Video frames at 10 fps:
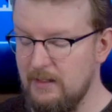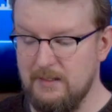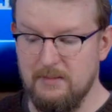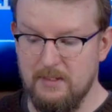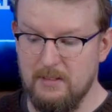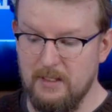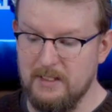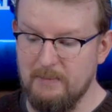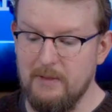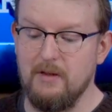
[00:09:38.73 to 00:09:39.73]
It's
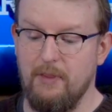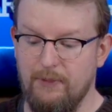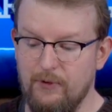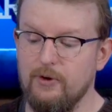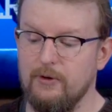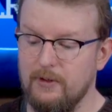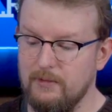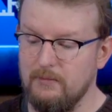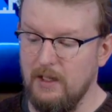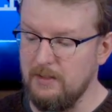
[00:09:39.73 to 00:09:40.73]
it's about a third
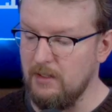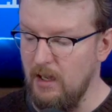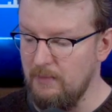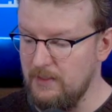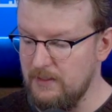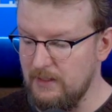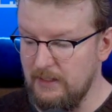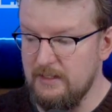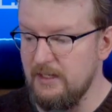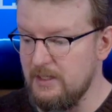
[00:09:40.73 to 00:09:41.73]
uncommons. At
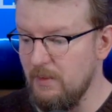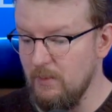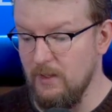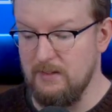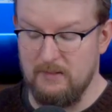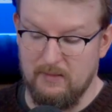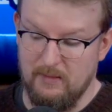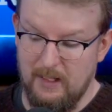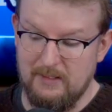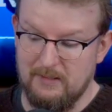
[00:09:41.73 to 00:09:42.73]
least this one was,
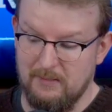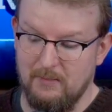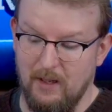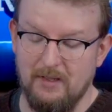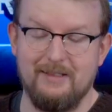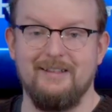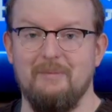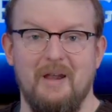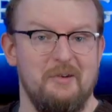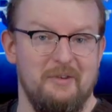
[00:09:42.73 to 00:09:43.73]
and that's honestly
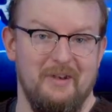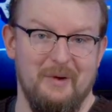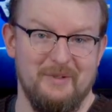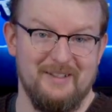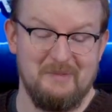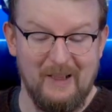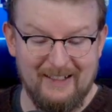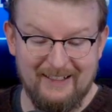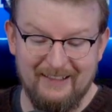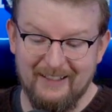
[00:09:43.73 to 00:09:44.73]
better than I was
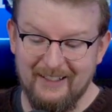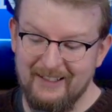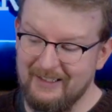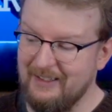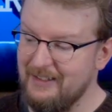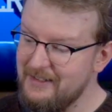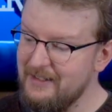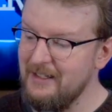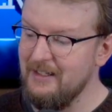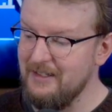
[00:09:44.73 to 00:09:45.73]
expecting, because
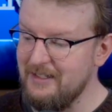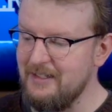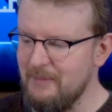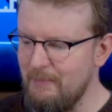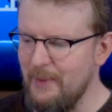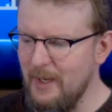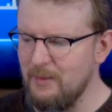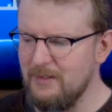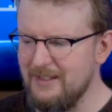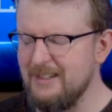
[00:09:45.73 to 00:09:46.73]
this is
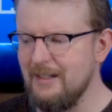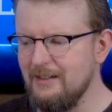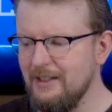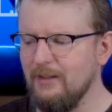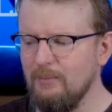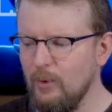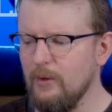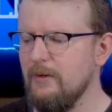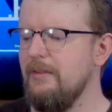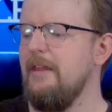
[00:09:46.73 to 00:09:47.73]
about this is a little
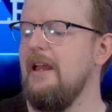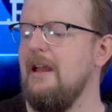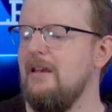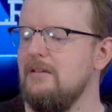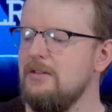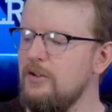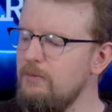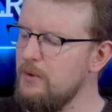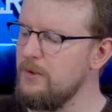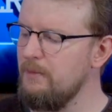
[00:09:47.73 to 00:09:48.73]
more than two
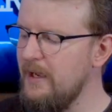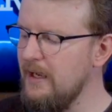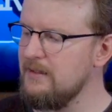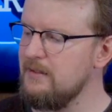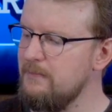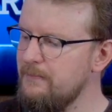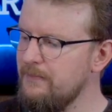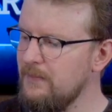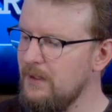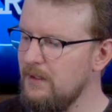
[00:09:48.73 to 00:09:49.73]
booster packs,
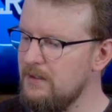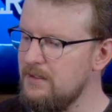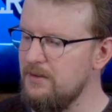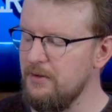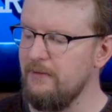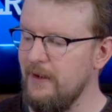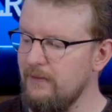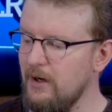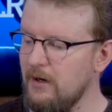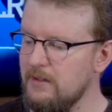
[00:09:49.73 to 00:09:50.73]
because it's
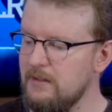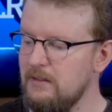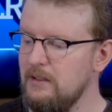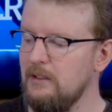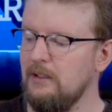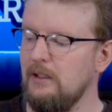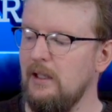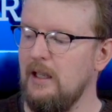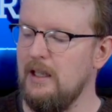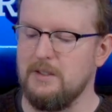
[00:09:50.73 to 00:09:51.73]
35 cards.
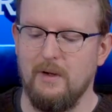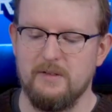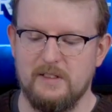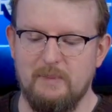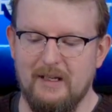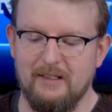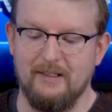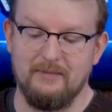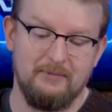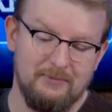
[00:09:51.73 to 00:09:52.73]
And so I was
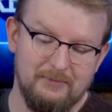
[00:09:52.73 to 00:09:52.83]
expecting